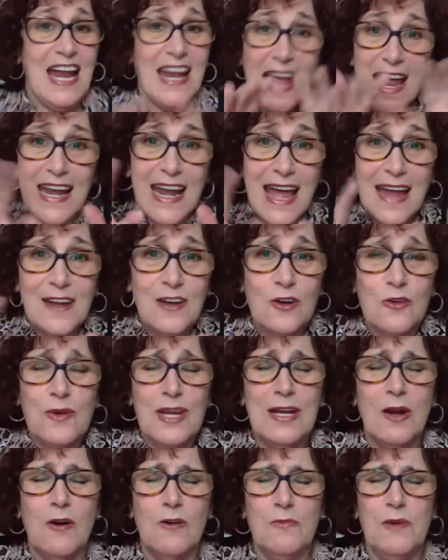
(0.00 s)
And I know
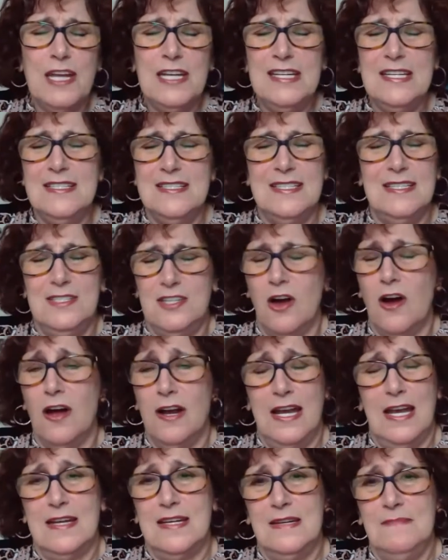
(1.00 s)
he already
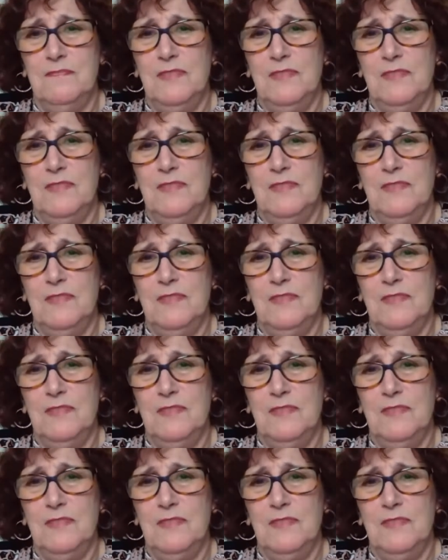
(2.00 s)
started.